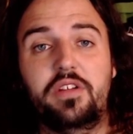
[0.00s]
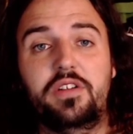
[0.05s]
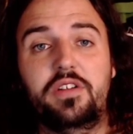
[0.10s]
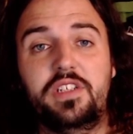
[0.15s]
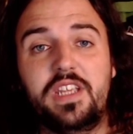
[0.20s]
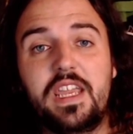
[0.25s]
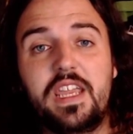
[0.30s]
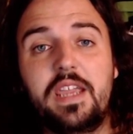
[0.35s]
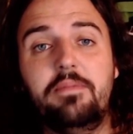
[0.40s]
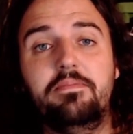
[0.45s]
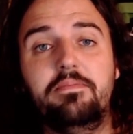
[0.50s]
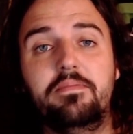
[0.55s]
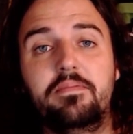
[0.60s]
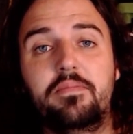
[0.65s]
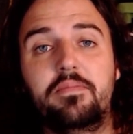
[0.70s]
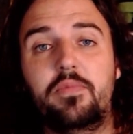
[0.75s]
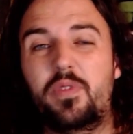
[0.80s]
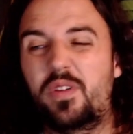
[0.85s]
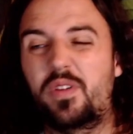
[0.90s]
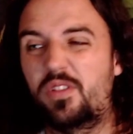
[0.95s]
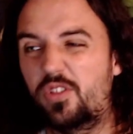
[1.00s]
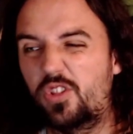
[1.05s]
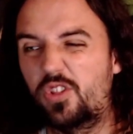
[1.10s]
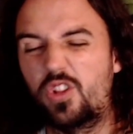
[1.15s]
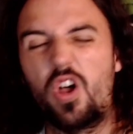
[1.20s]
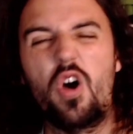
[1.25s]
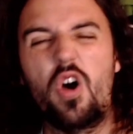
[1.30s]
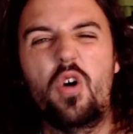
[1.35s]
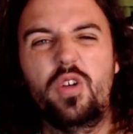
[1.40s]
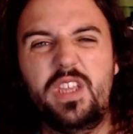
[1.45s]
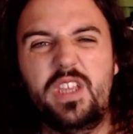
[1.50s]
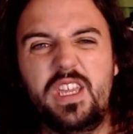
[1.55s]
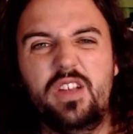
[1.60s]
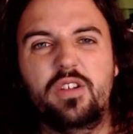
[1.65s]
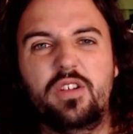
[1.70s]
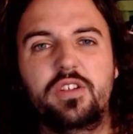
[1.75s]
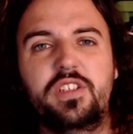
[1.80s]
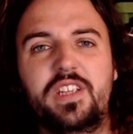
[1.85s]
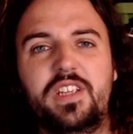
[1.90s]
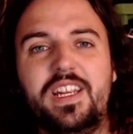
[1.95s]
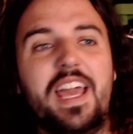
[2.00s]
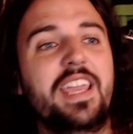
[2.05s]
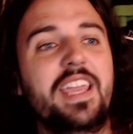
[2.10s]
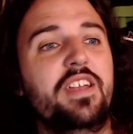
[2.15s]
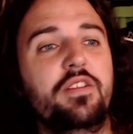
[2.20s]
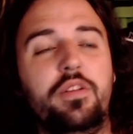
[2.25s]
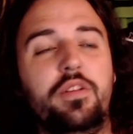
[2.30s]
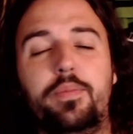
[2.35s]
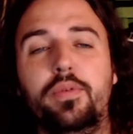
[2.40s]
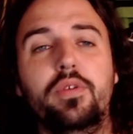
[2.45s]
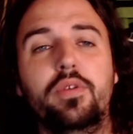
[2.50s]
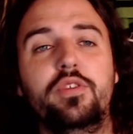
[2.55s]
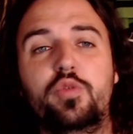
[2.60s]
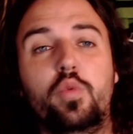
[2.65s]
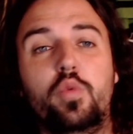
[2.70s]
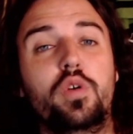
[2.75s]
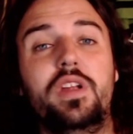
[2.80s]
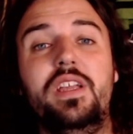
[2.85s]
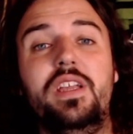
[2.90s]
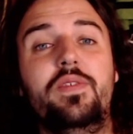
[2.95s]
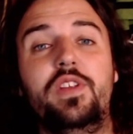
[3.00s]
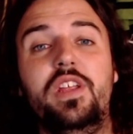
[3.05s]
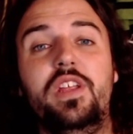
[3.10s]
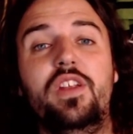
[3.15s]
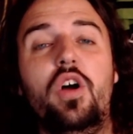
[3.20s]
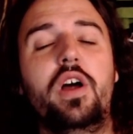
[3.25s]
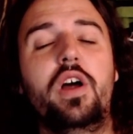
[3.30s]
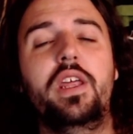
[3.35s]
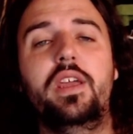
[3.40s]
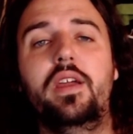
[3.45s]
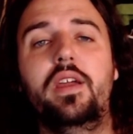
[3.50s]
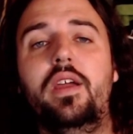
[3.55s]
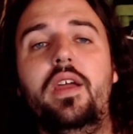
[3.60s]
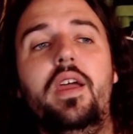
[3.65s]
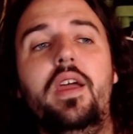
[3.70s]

team for low years, and I hear the Bruins weren't even in on it,